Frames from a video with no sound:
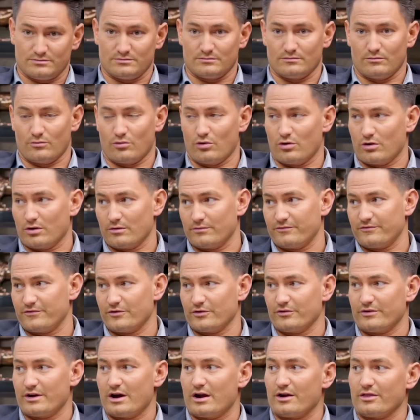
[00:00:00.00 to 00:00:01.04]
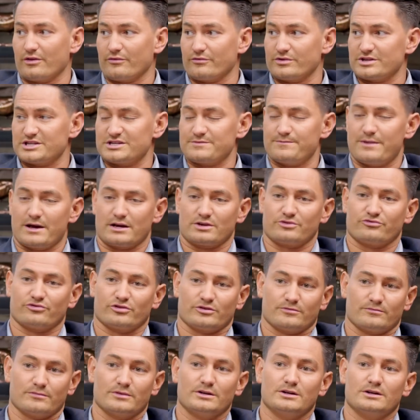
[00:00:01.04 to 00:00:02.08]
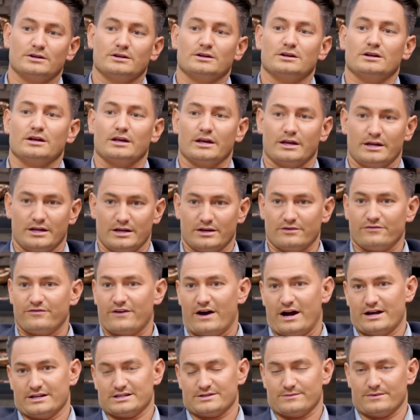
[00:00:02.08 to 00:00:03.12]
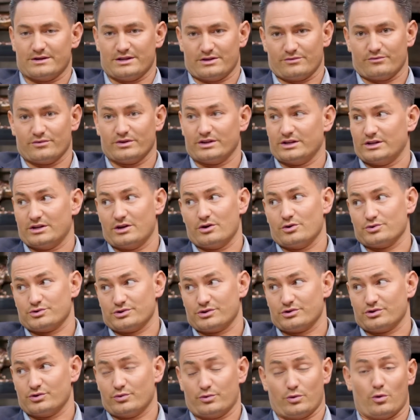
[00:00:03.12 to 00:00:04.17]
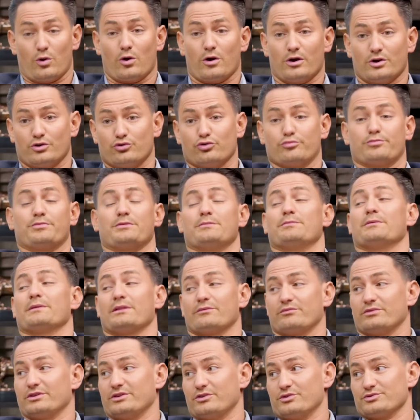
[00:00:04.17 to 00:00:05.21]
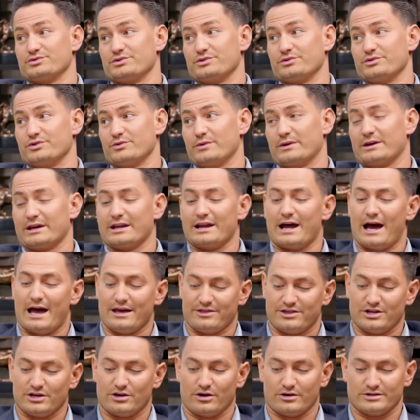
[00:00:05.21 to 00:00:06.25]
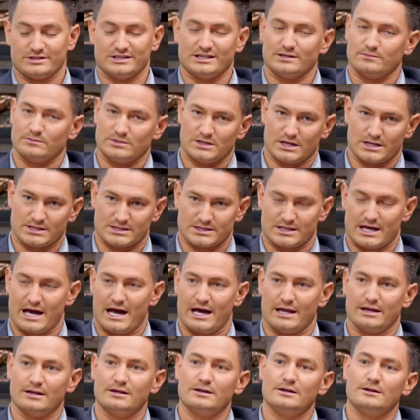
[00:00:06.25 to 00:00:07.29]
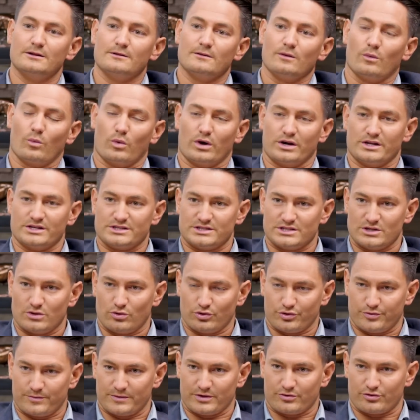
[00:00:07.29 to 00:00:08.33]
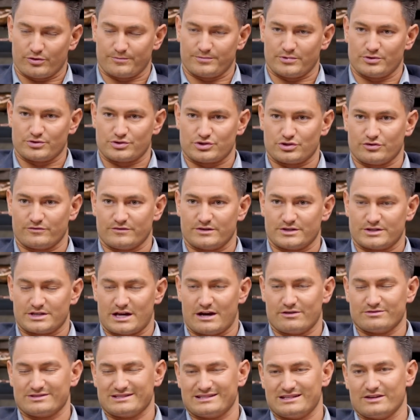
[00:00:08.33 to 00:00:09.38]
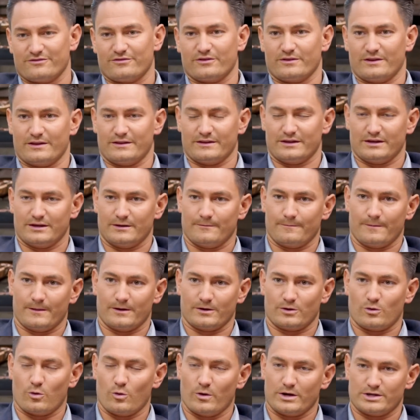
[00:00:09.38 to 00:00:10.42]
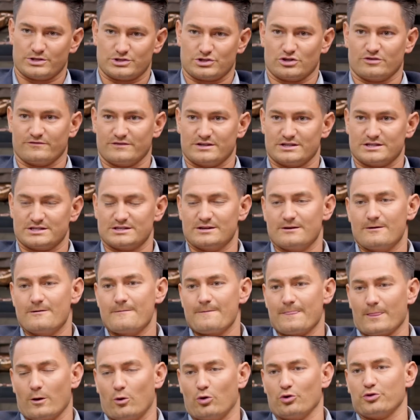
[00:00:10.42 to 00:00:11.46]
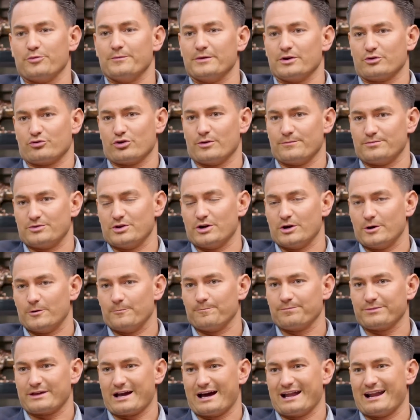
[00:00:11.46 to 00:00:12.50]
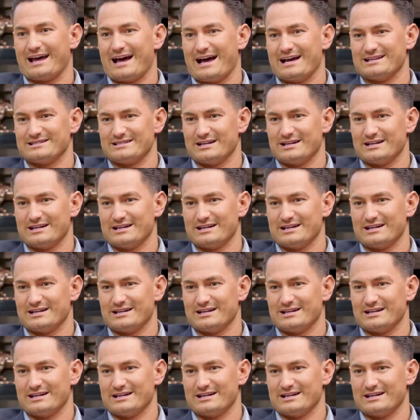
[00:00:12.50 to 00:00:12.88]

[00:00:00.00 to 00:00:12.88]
more further out on the risk spectrum, you need to find somebody that really knows what they're doing, or a group of people that really knows what they're doing. And I think our team does that. What is the Ultimate Crypto service? How is it different than the coin service? Ultimate Crypto kind of has